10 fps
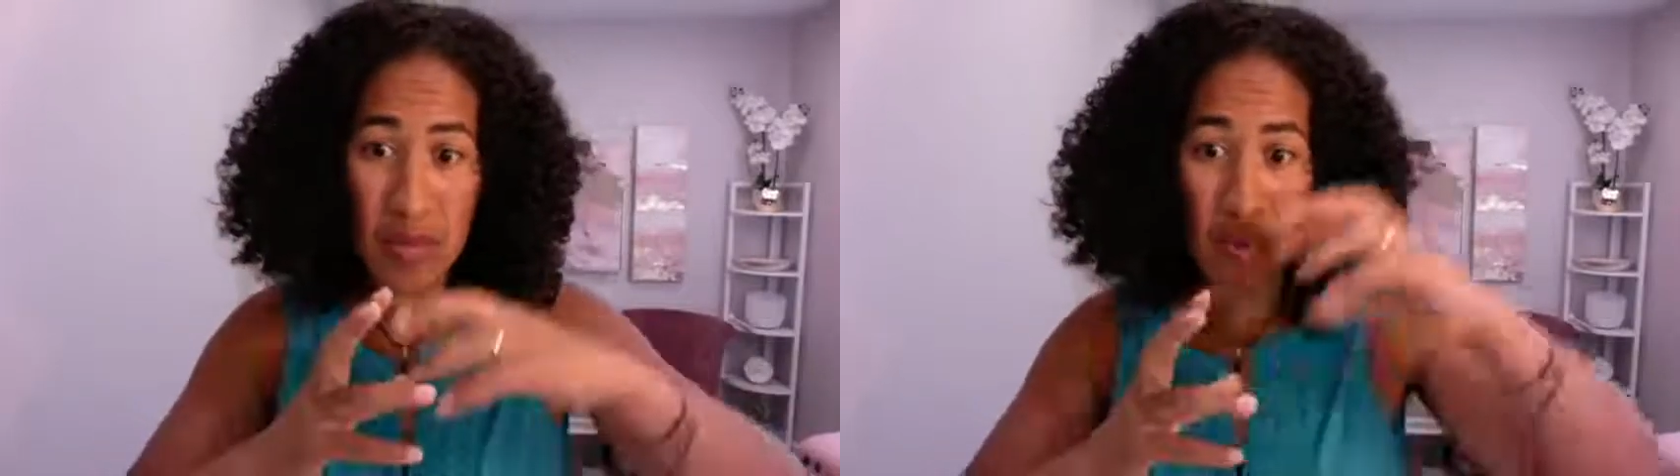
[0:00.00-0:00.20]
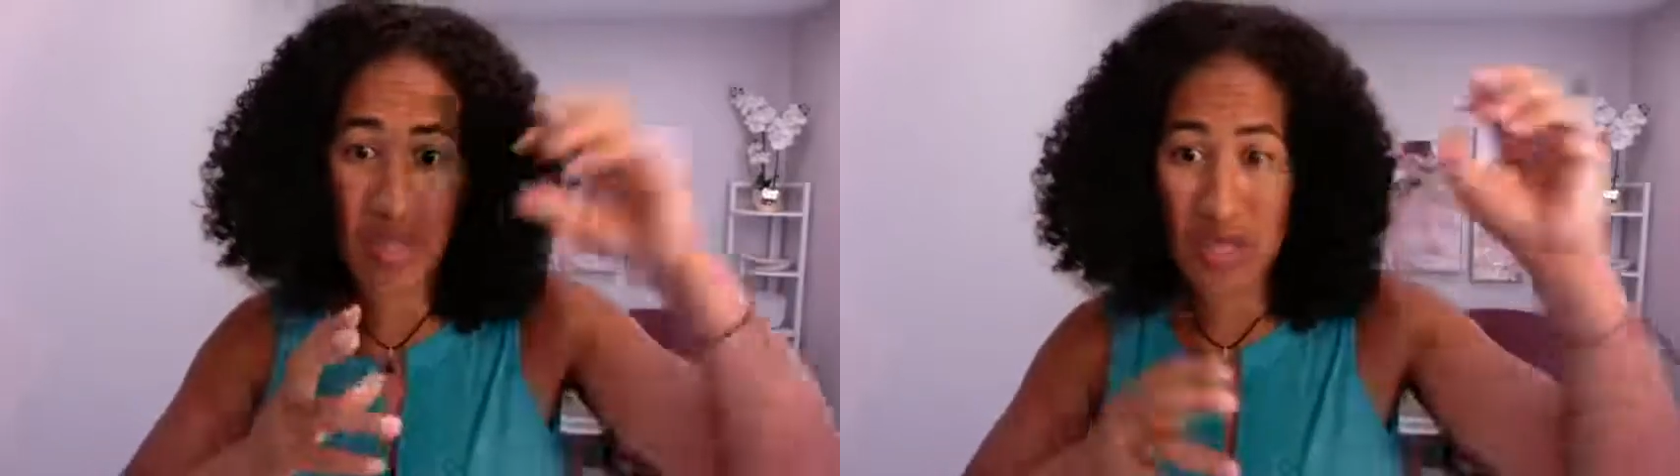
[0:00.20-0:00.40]

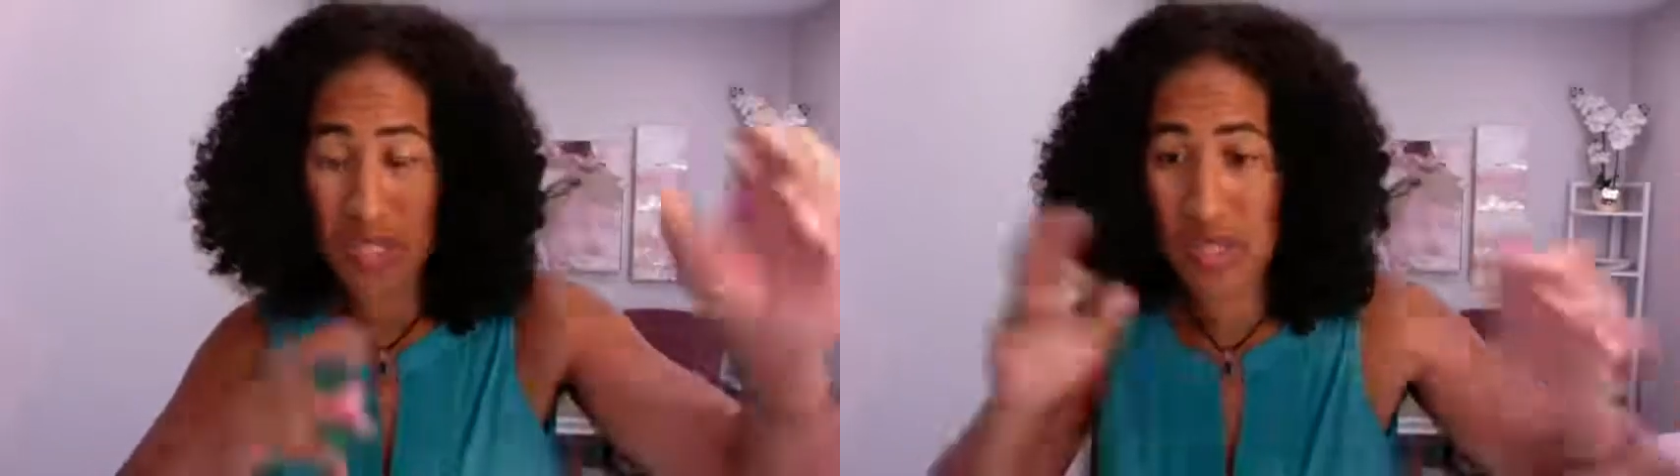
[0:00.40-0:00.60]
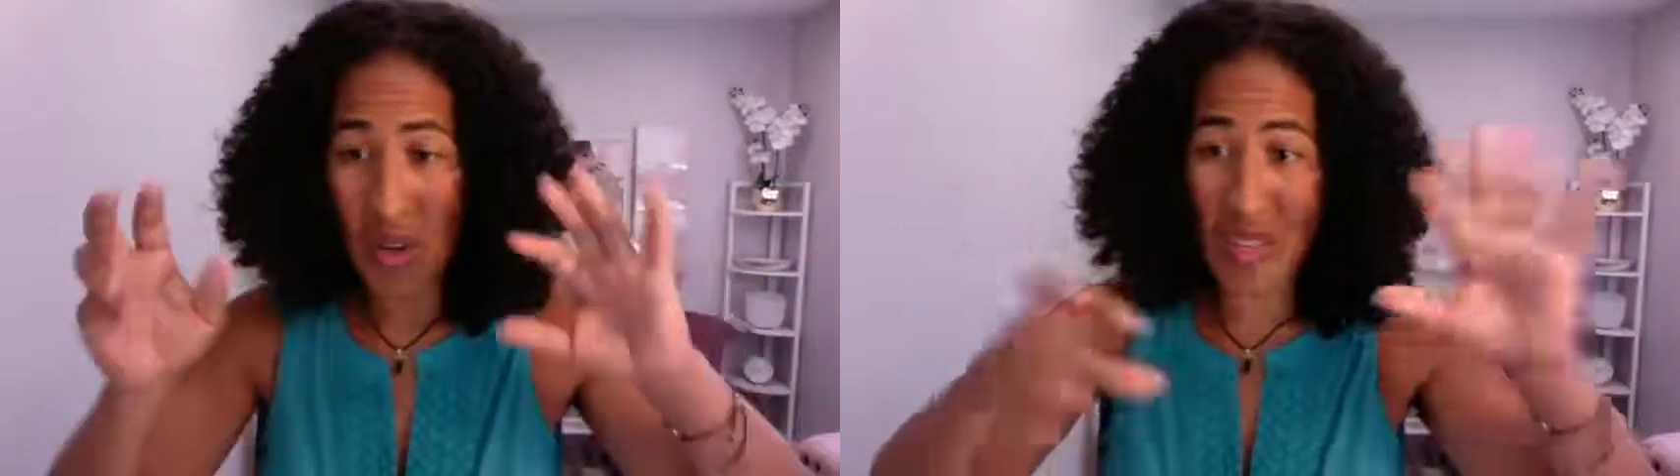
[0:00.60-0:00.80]
we're good
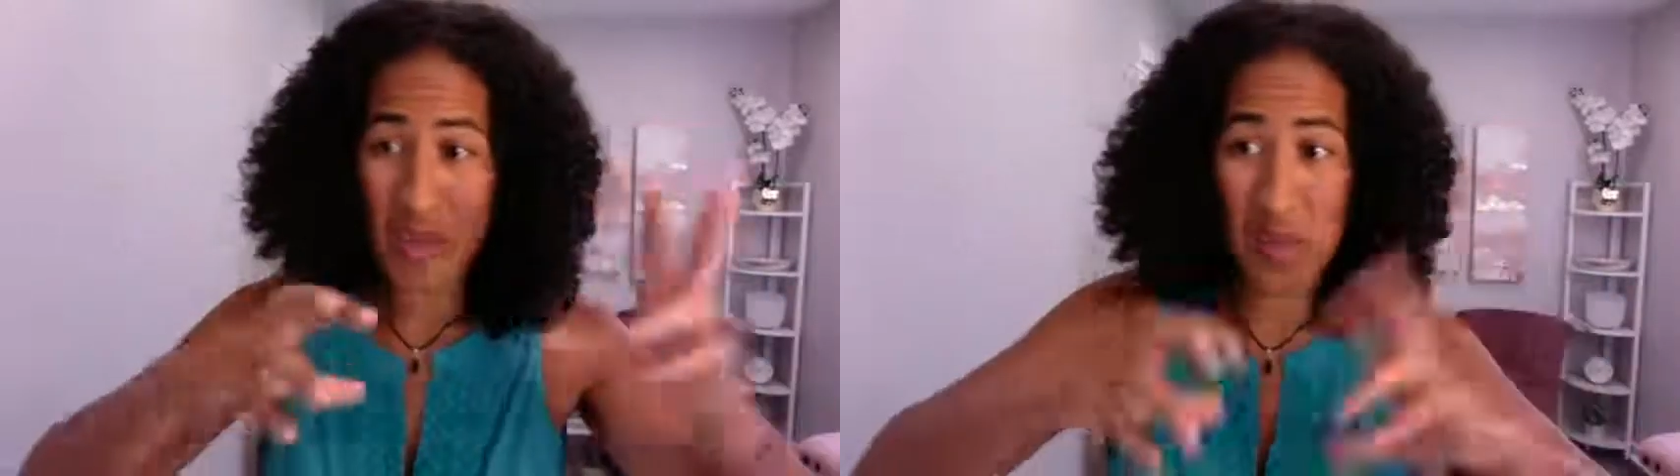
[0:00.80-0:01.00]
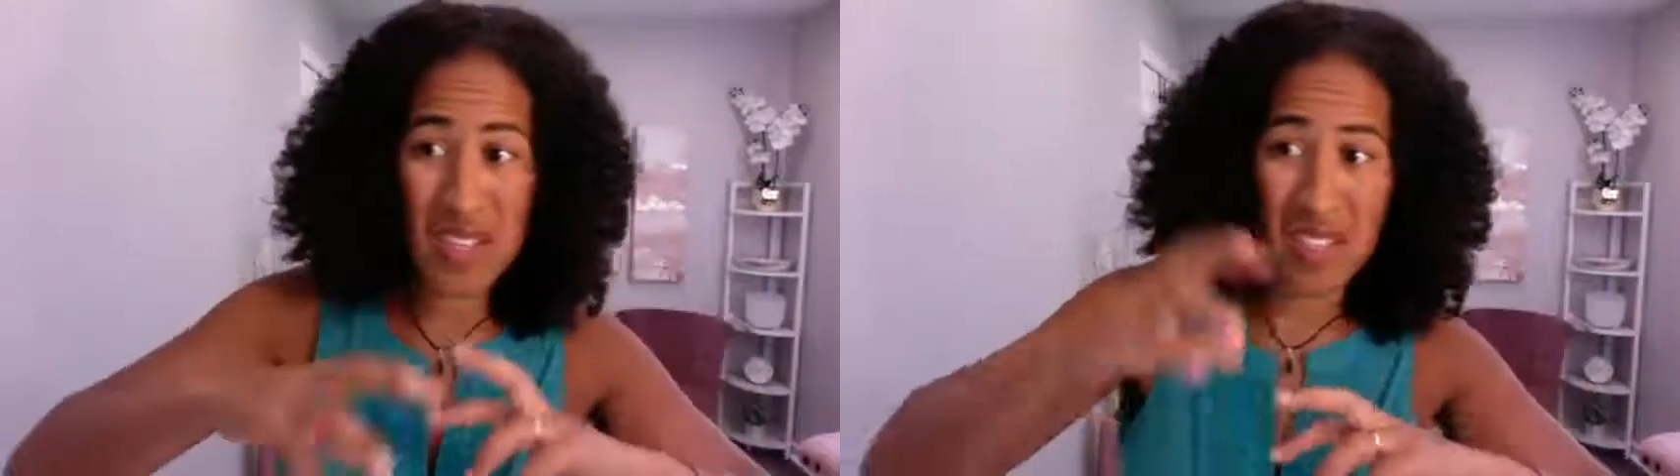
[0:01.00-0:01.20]
in all these
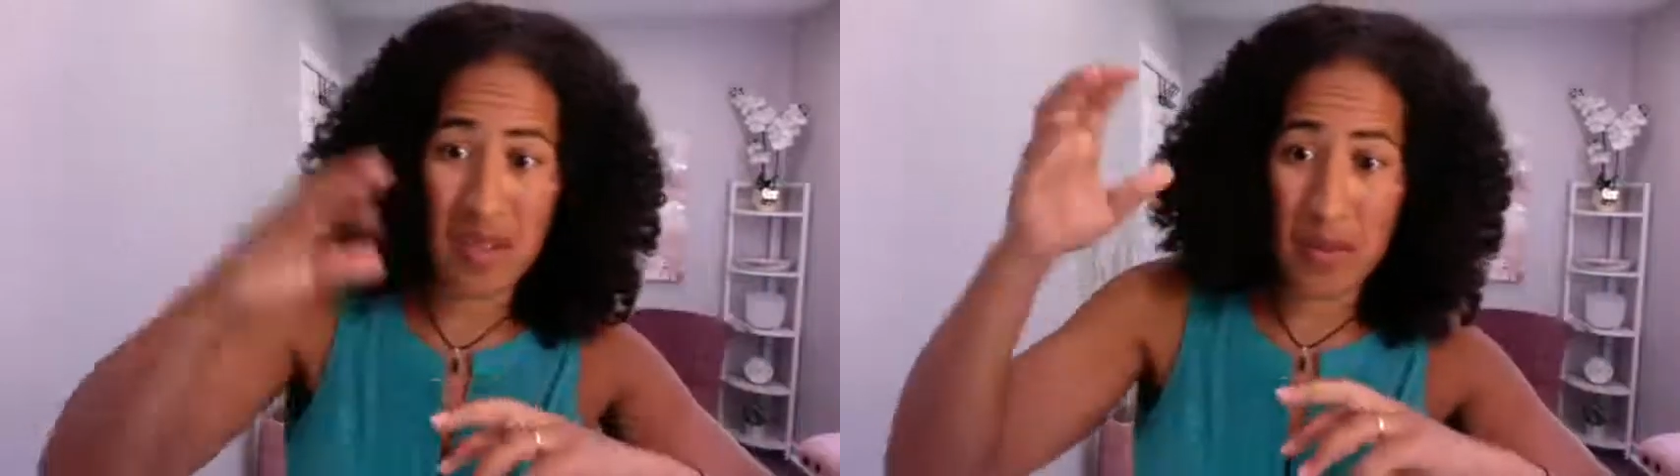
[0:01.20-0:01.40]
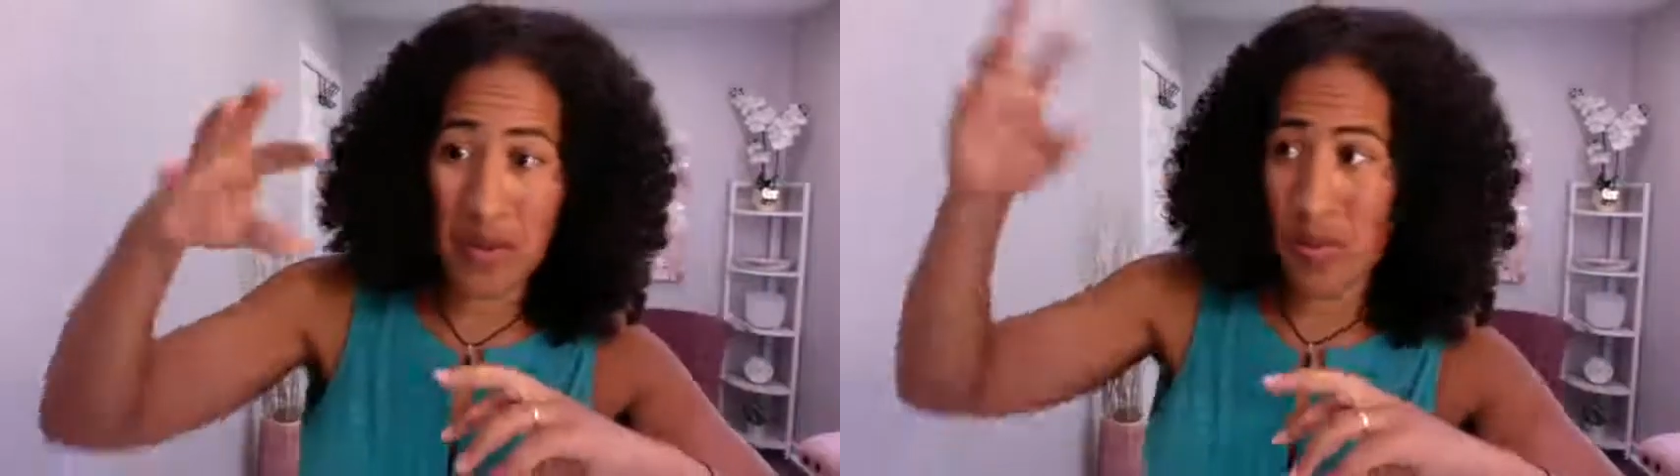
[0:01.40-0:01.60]
places,
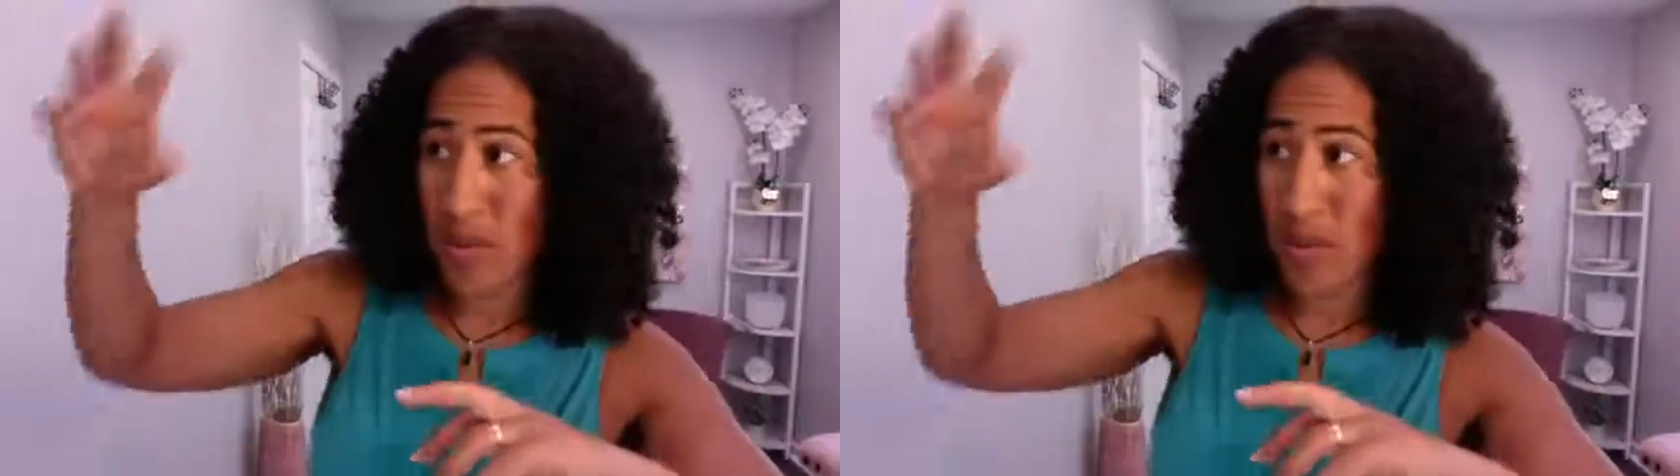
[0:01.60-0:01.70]
but